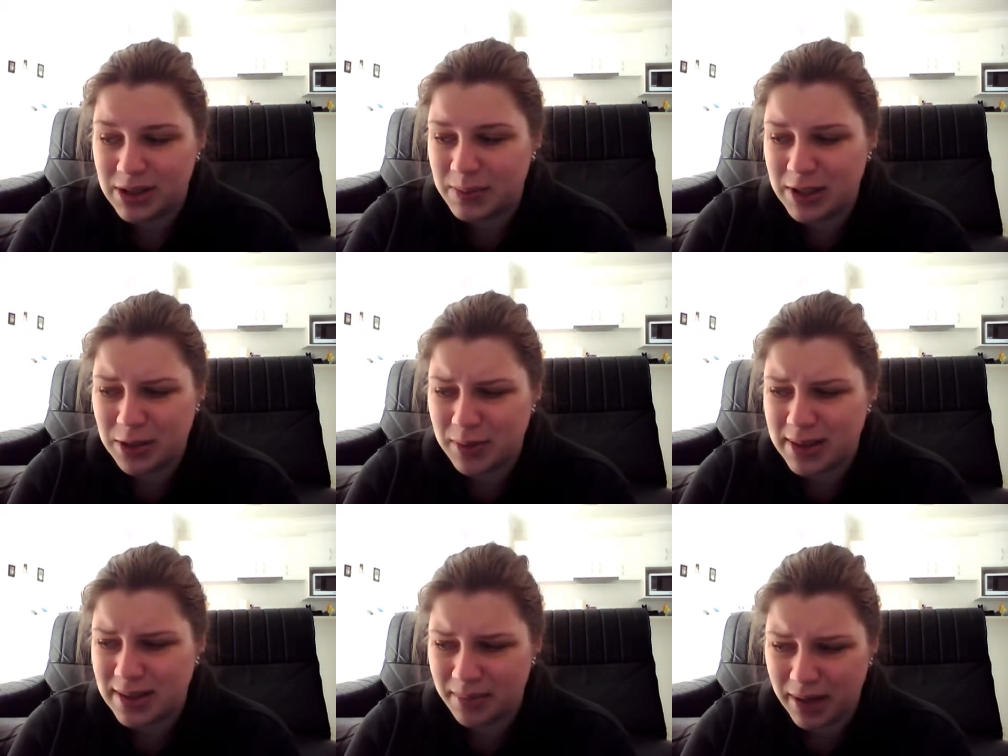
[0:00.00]
just be
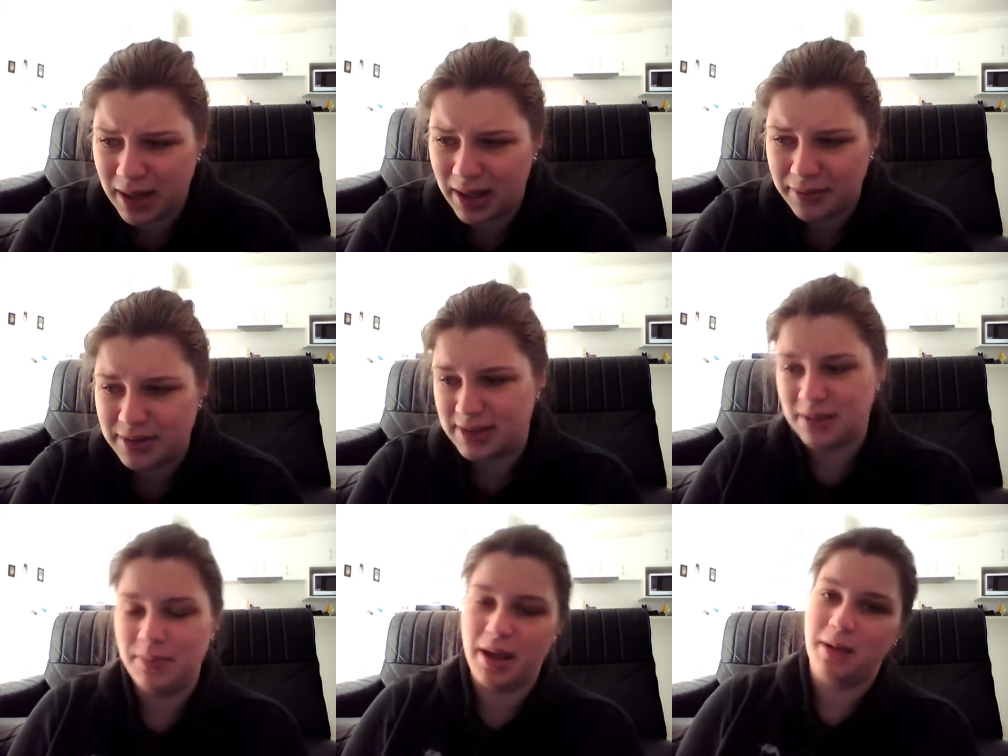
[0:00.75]
doing something and I'll have
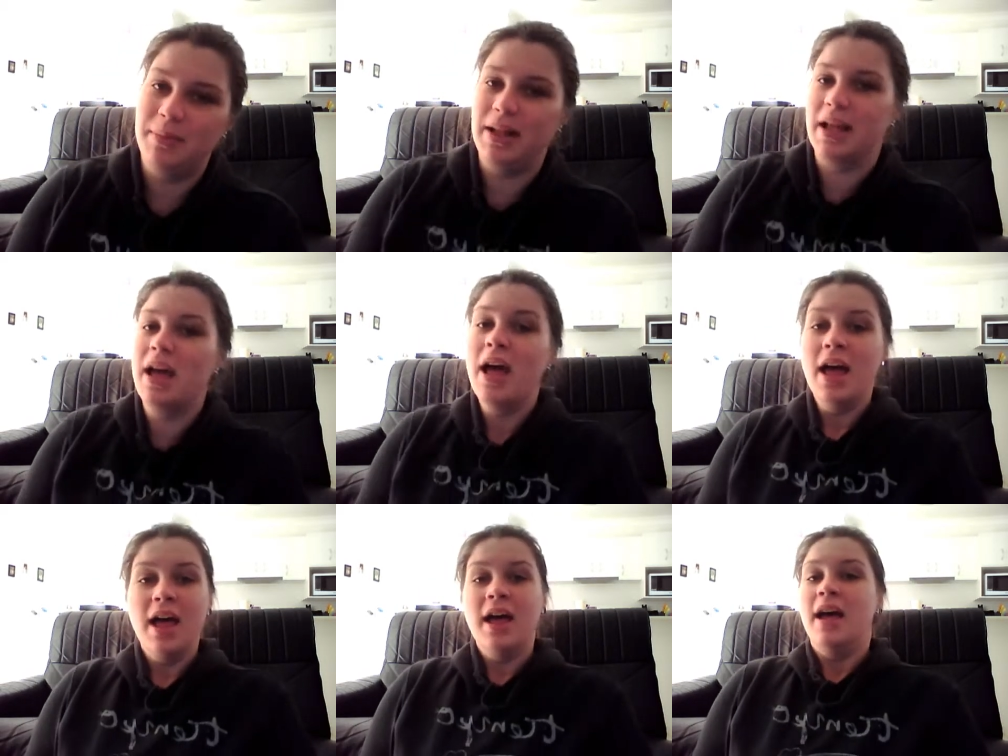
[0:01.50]
to sit back and be like,